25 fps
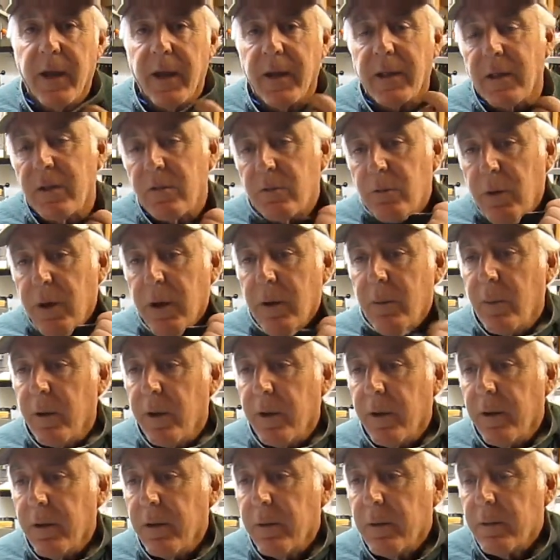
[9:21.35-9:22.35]
That's why I
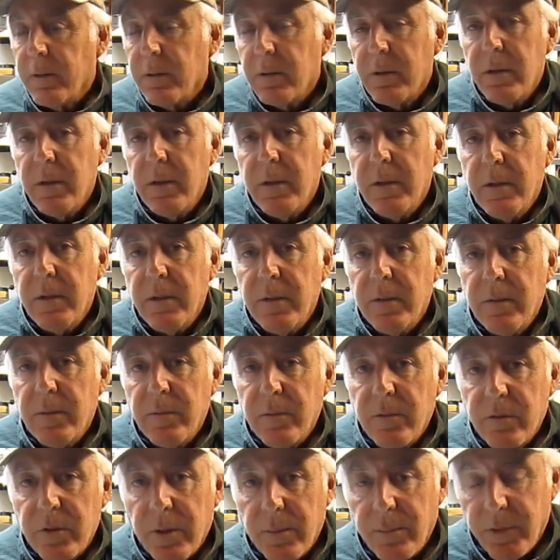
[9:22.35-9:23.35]
wear
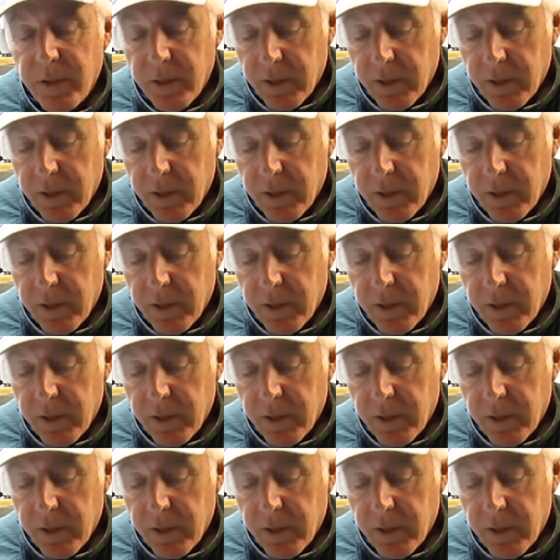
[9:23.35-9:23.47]
something